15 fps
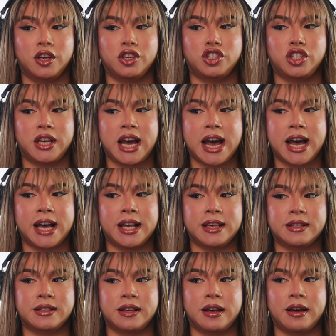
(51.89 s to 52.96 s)
She
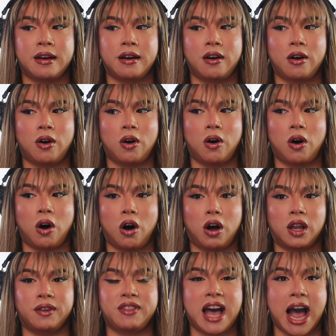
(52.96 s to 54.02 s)
has
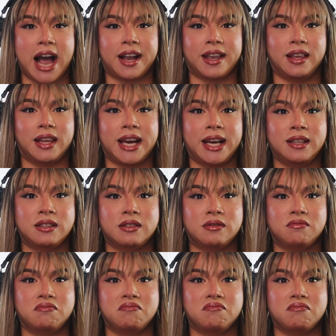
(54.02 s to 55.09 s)
all of the accolades
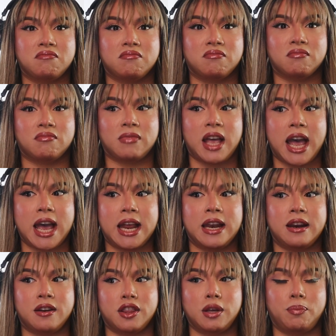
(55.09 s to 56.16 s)

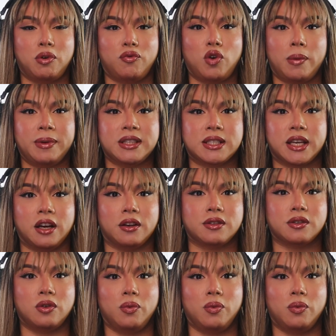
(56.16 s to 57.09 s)
and the performance skills.